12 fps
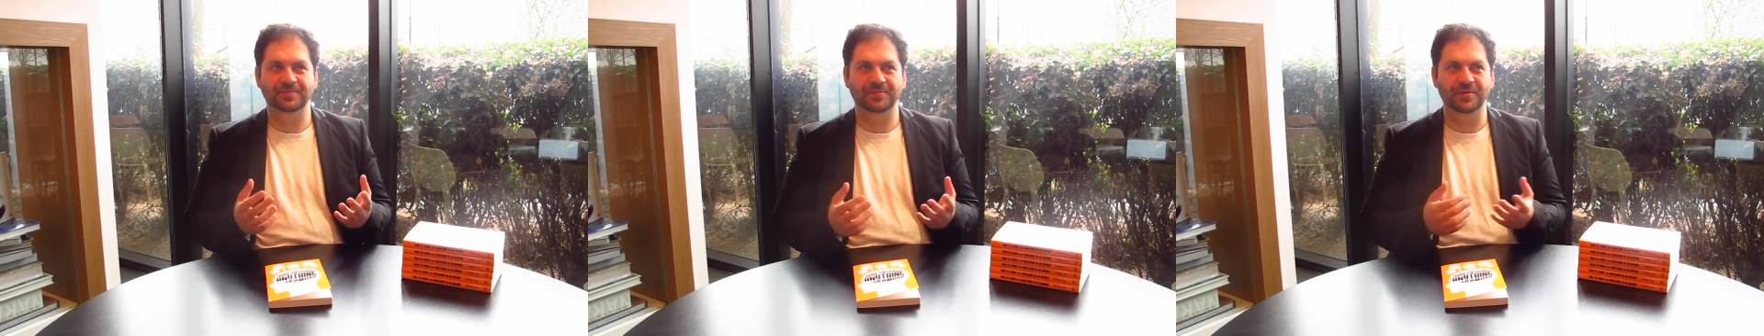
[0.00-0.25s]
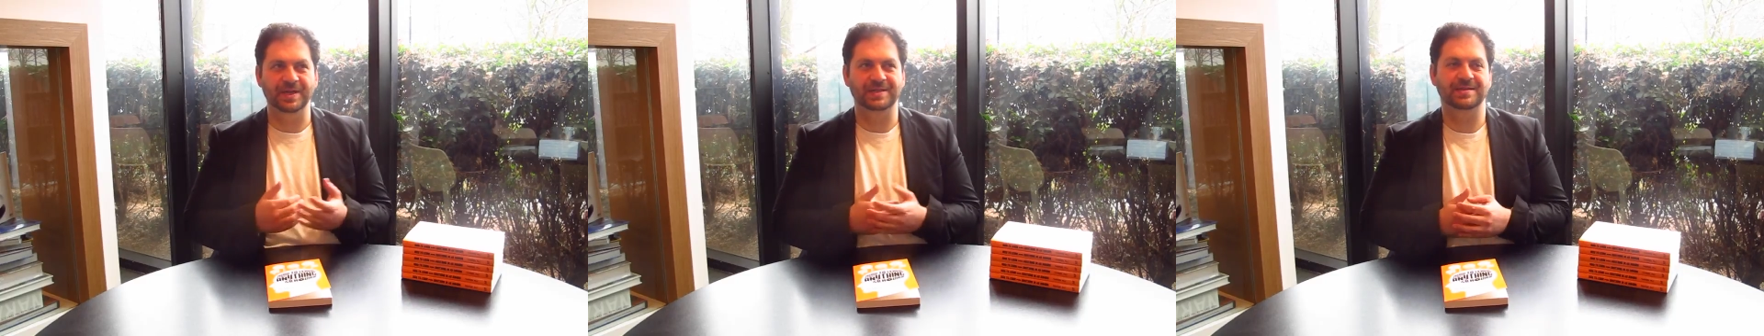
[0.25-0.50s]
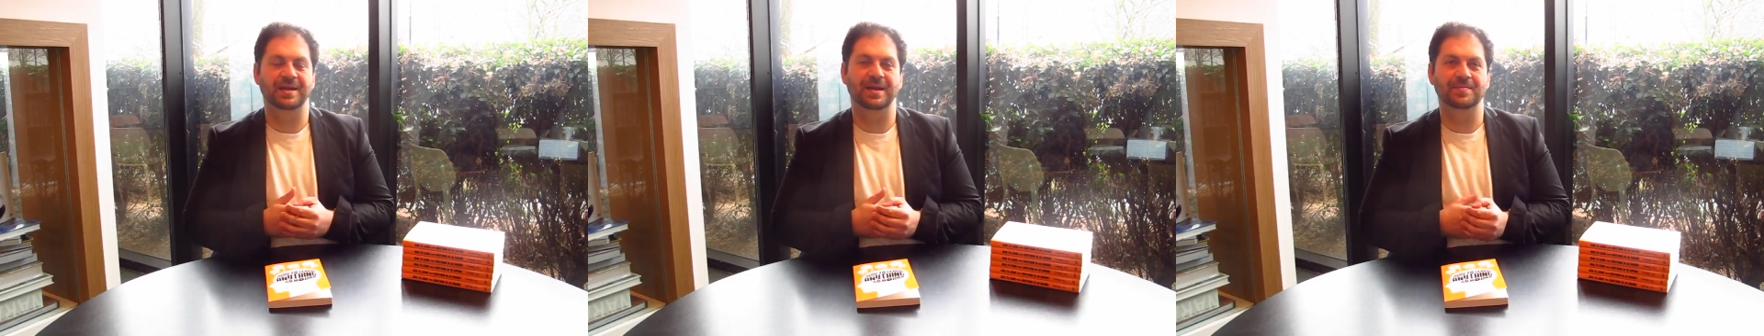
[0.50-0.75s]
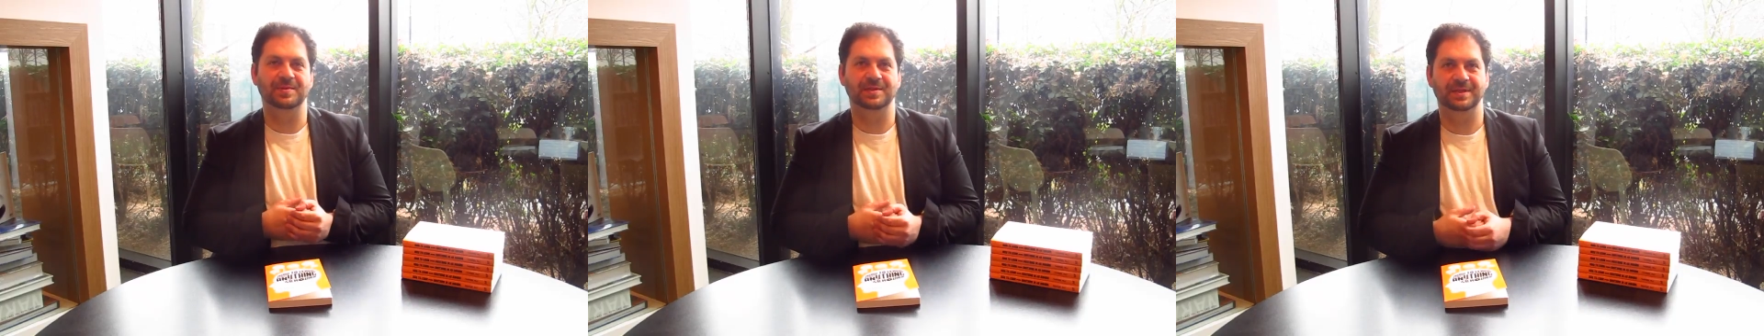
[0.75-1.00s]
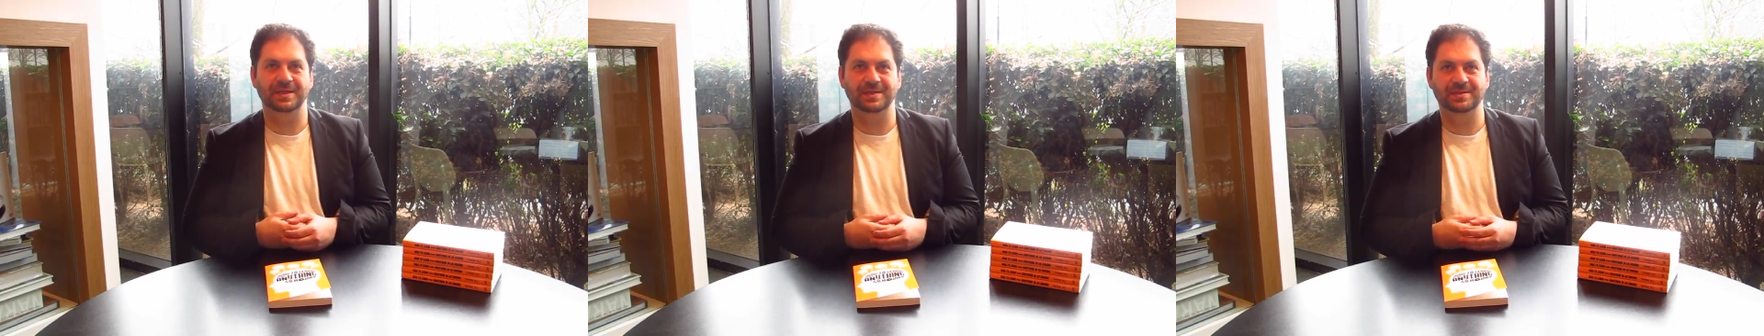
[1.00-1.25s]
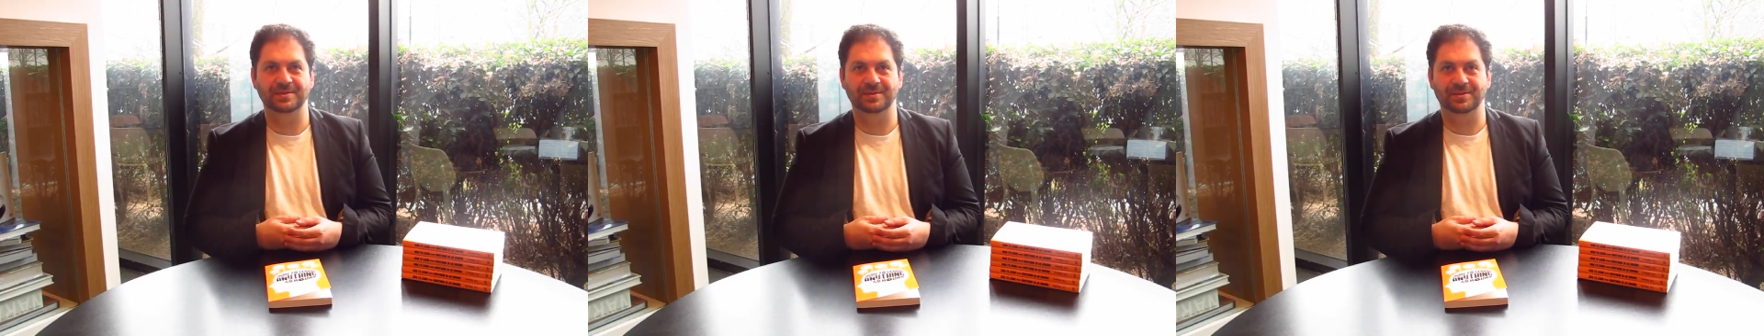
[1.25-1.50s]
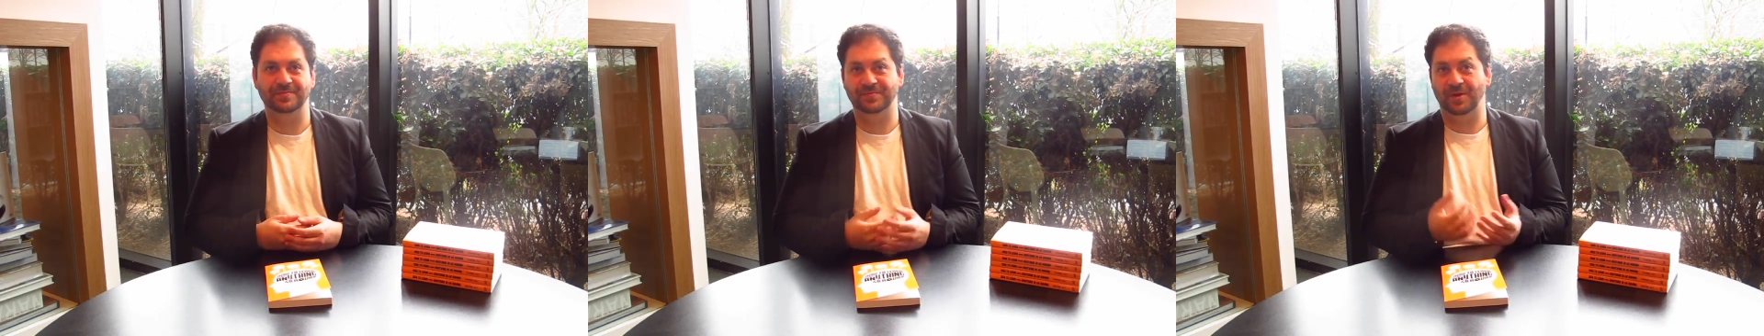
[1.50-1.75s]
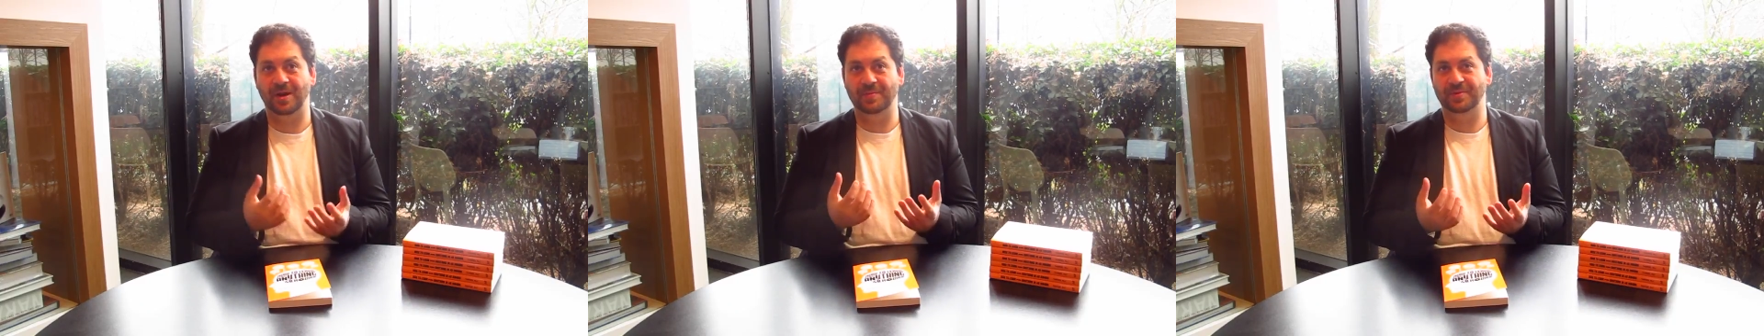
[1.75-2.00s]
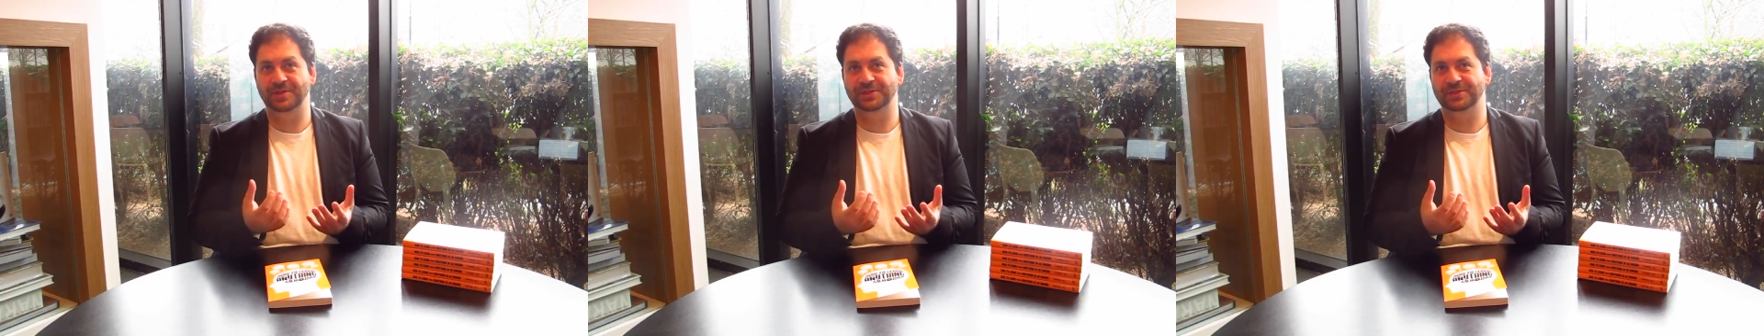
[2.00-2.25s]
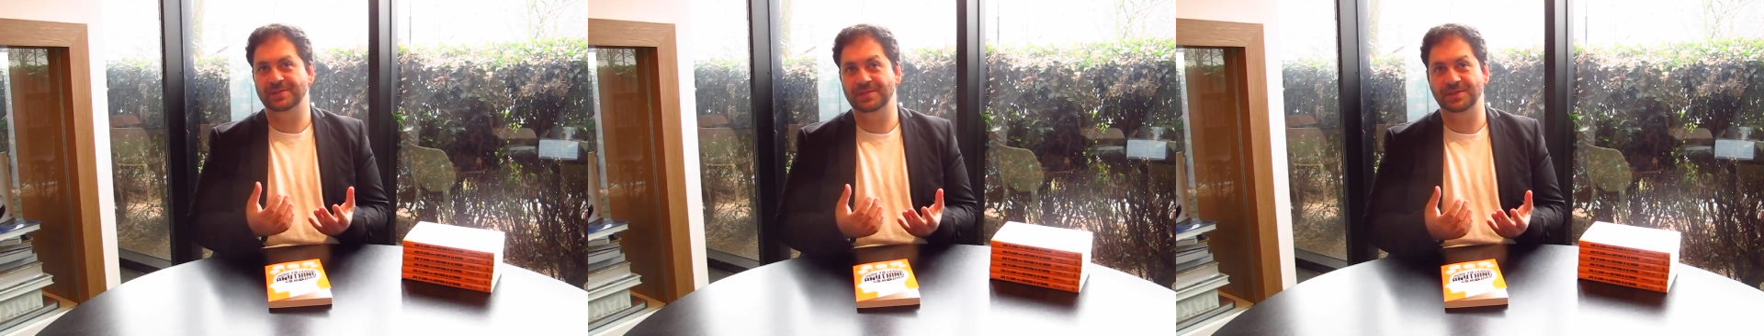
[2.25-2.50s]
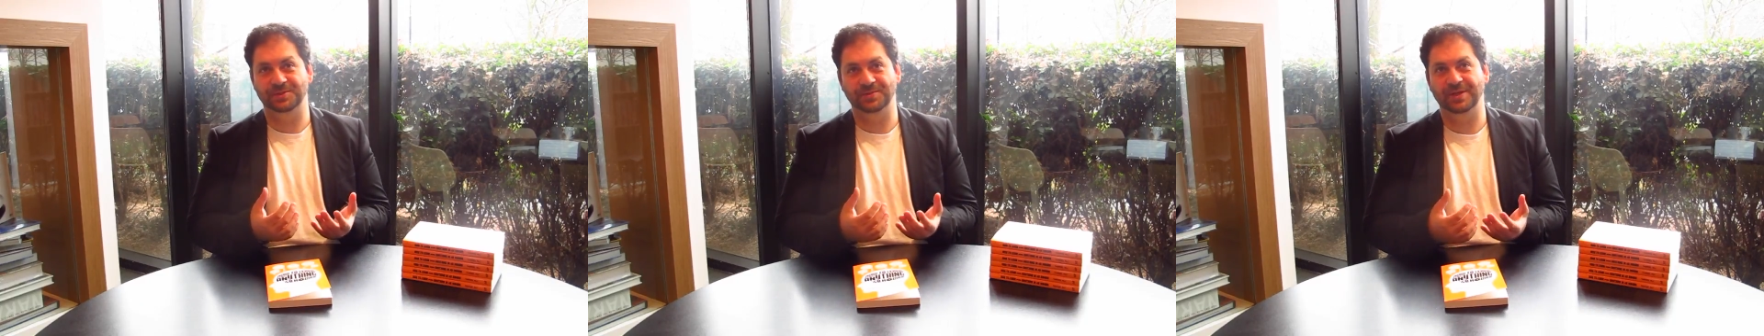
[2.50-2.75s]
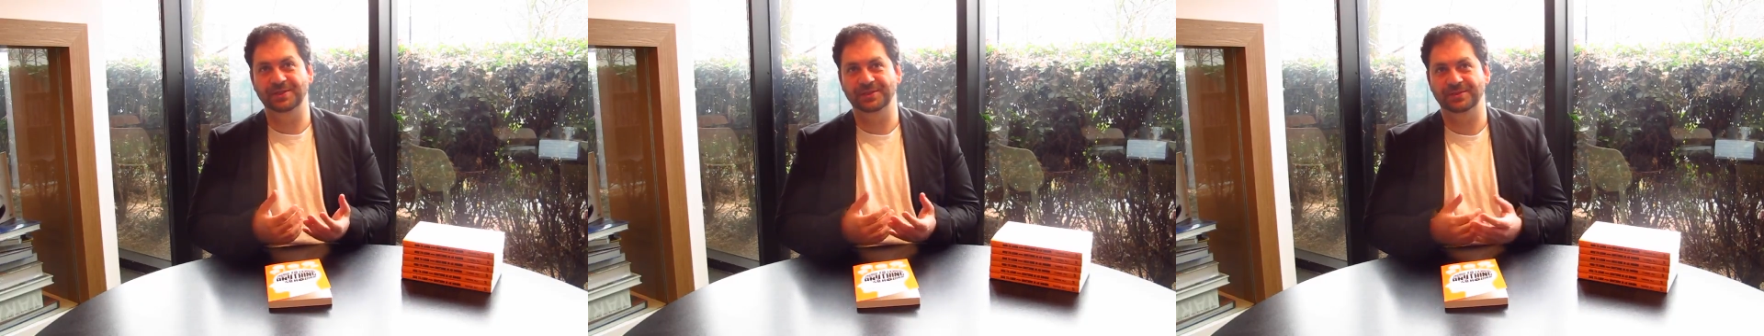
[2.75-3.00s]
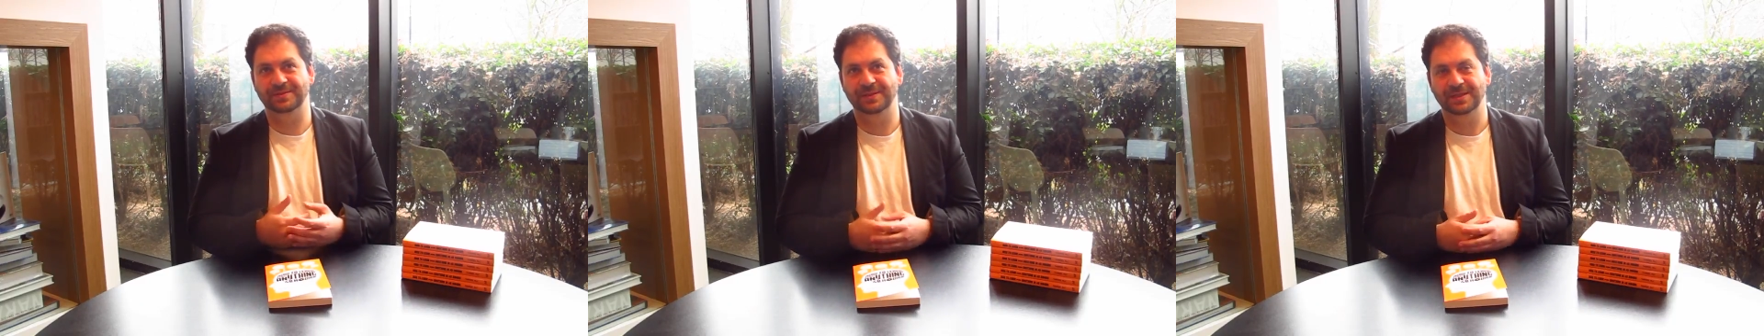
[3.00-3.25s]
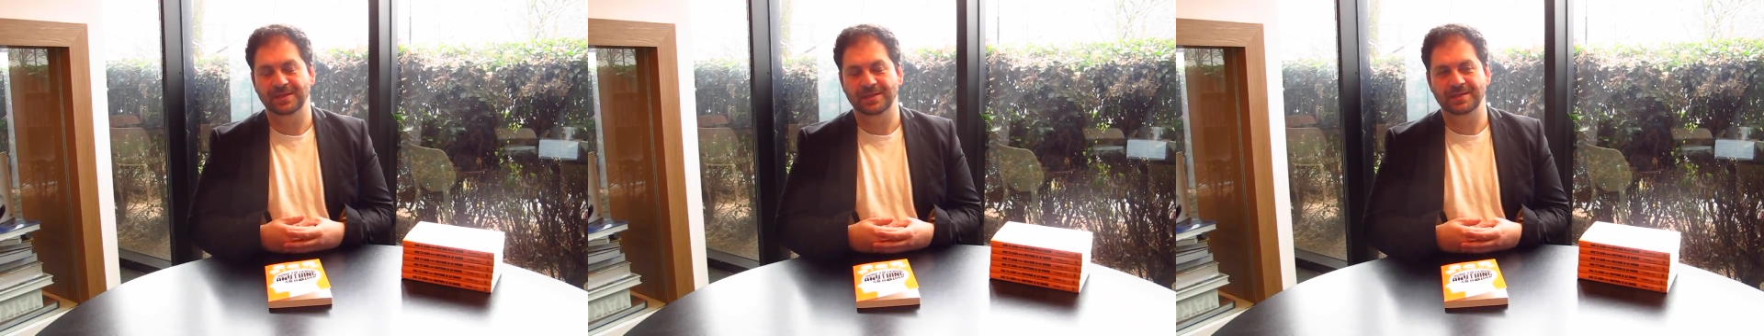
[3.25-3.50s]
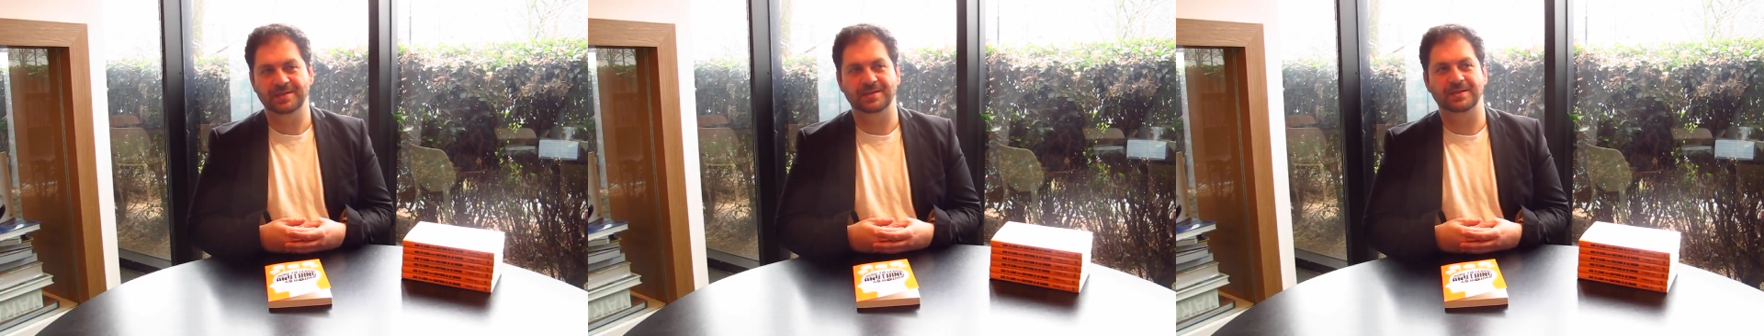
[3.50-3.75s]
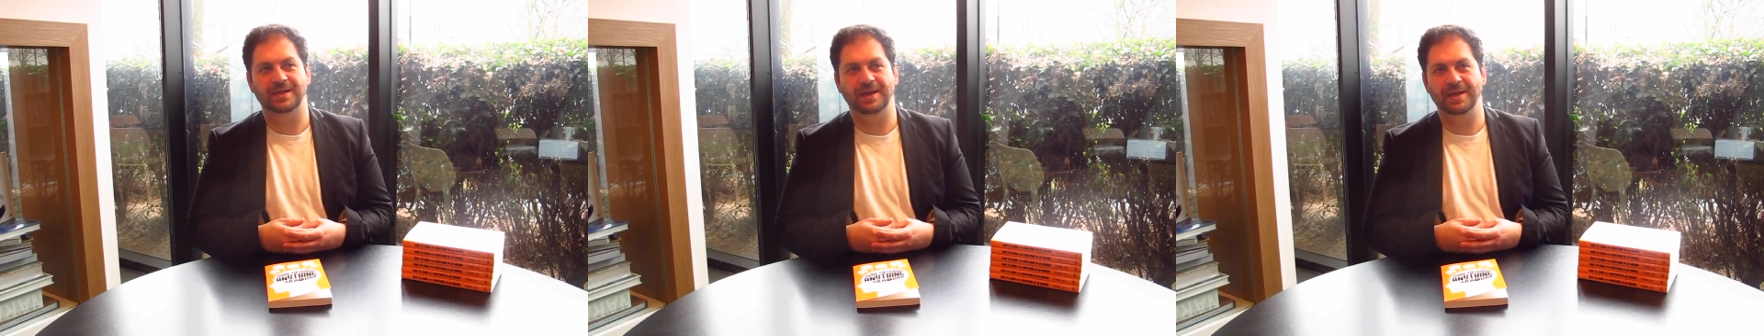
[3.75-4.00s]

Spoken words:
for exams, it's a lot of high pressure situation, isn't it?